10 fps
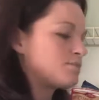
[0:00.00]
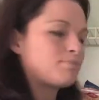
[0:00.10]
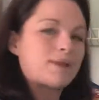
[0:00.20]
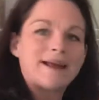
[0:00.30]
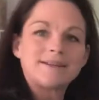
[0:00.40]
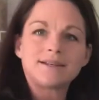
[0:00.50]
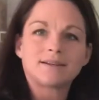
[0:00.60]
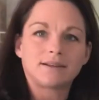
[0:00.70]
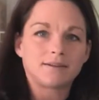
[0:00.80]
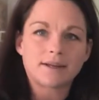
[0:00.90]
just
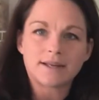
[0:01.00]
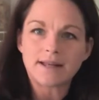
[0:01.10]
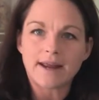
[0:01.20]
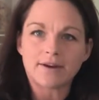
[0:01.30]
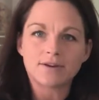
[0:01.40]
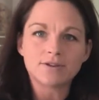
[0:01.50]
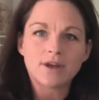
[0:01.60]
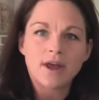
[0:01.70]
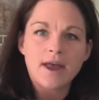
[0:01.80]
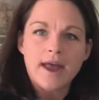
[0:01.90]
plastic little
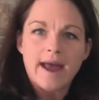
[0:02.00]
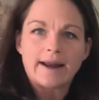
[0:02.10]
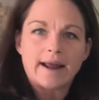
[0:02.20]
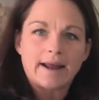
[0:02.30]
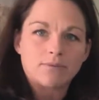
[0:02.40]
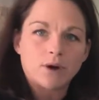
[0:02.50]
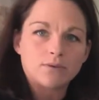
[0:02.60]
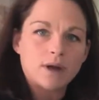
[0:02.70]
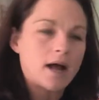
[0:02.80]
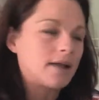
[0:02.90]
containers, and I
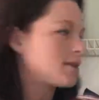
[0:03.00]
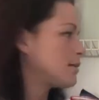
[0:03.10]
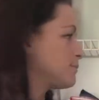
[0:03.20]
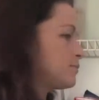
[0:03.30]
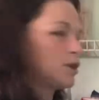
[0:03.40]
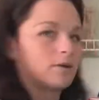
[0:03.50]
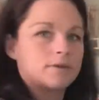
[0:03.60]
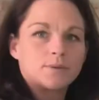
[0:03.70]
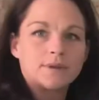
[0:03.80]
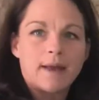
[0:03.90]
wrote on them,
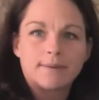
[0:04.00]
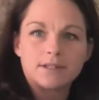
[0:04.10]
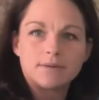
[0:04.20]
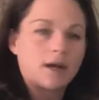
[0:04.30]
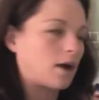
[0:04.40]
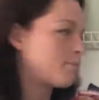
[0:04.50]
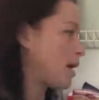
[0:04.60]
this one happens to be our